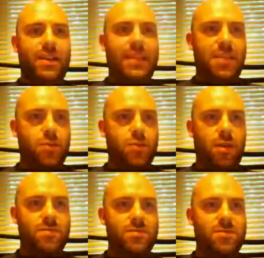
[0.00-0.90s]
Xbox
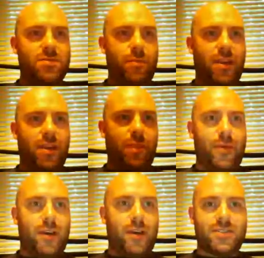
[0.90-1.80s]
One's probably going to be
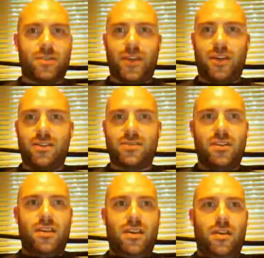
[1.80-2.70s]
purchased, to be honest,
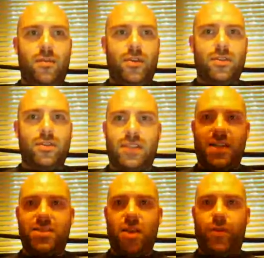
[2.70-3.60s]
because
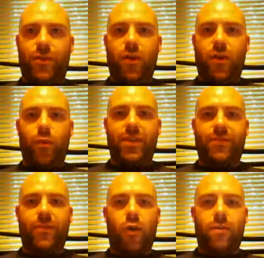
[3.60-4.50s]
it's so much fun when there's
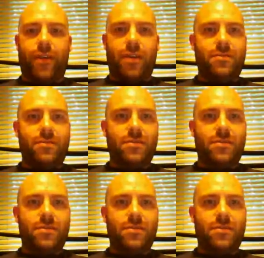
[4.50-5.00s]
four of you.